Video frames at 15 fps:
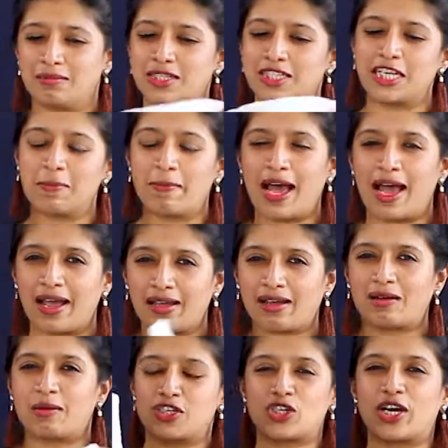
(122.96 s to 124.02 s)
tea bag,
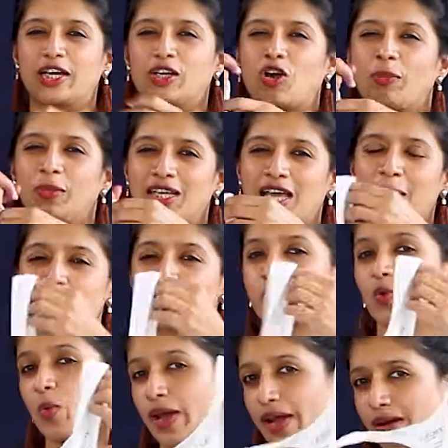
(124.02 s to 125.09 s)
which I normally happen to
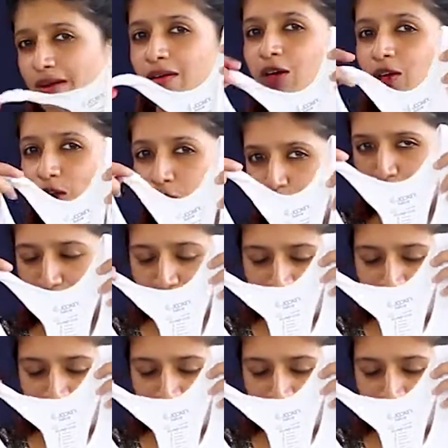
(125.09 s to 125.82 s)
wear a lot of